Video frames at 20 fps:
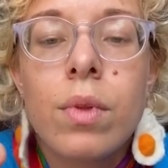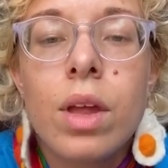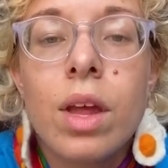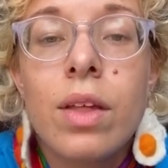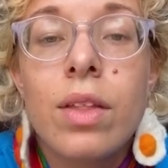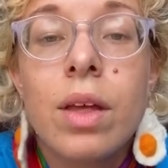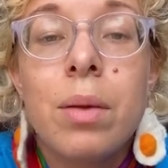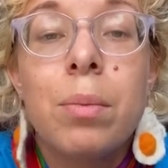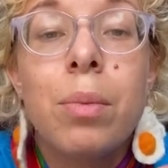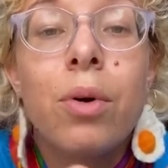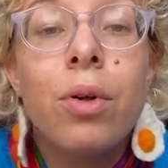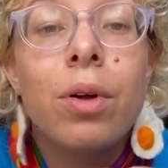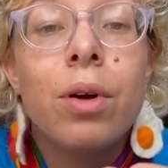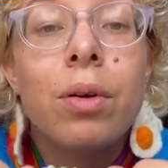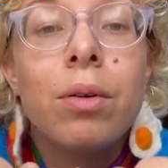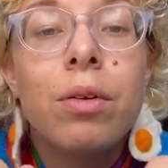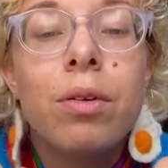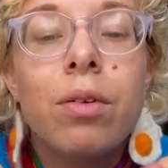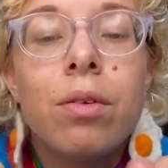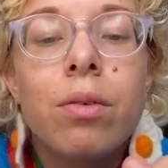And then pull
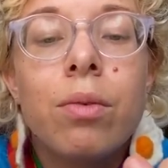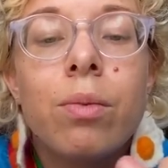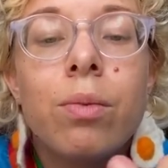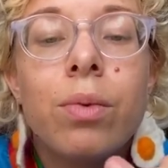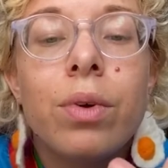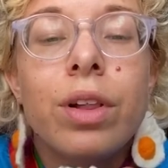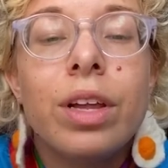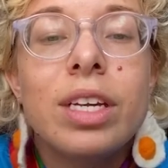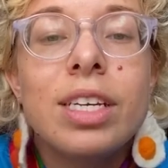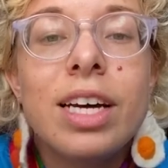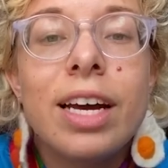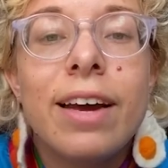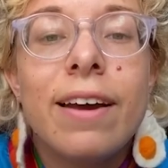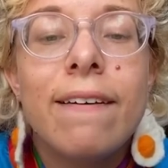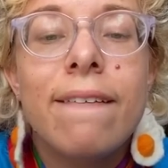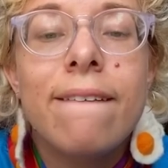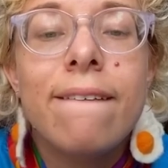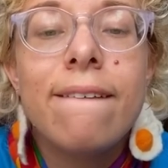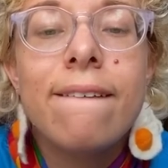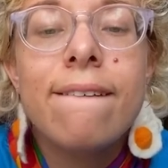it really tight.
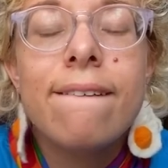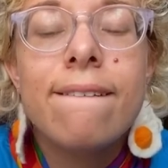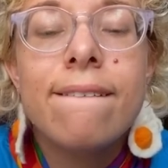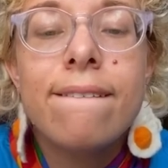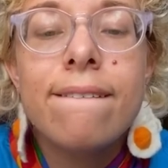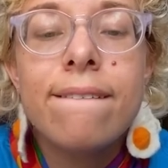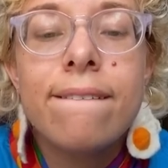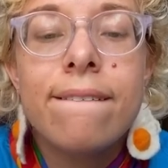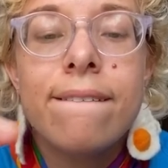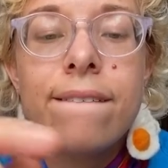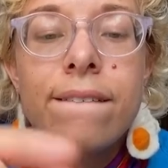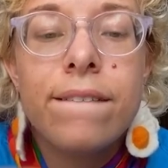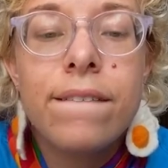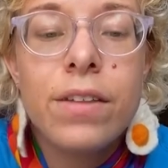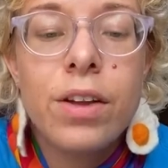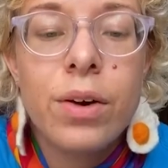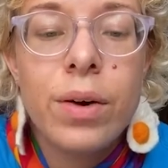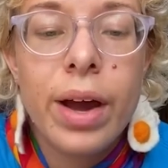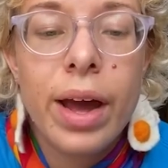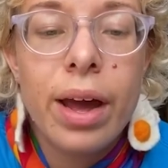
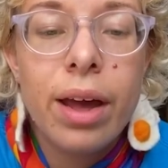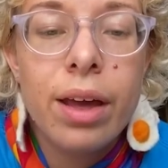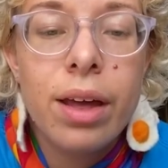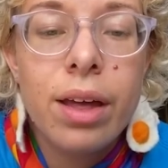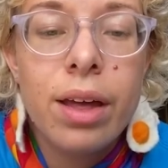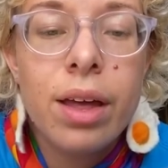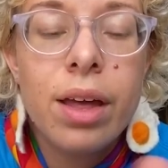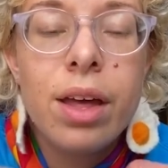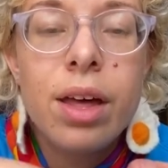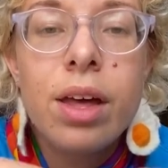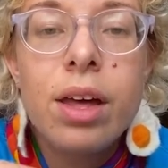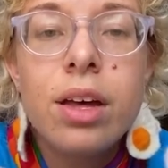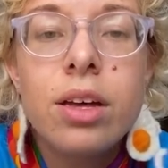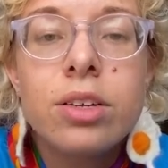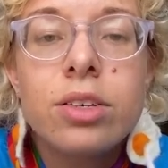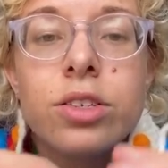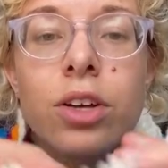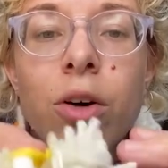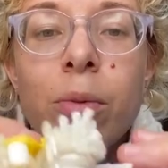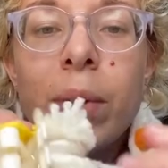Okay,
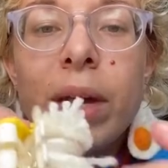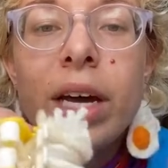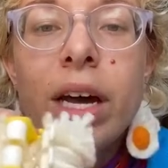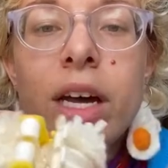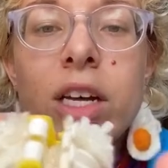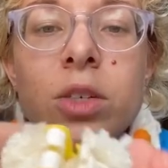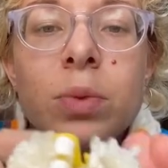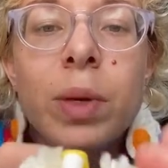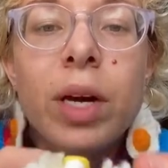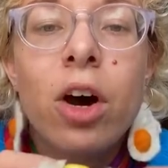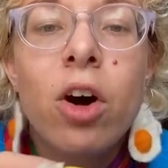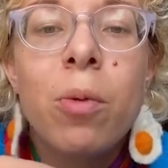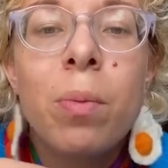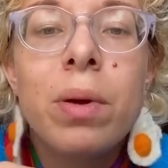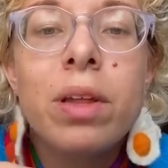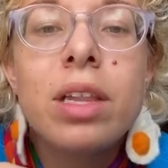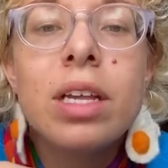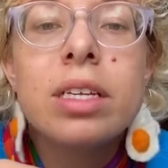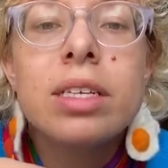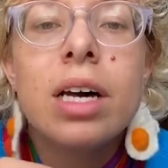so because we
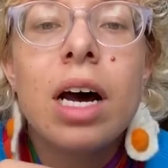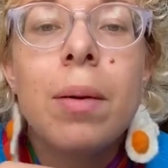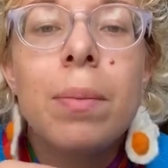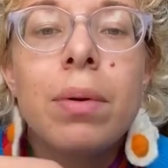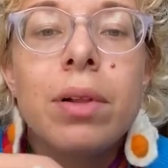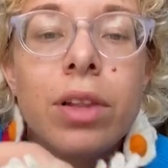opened this up a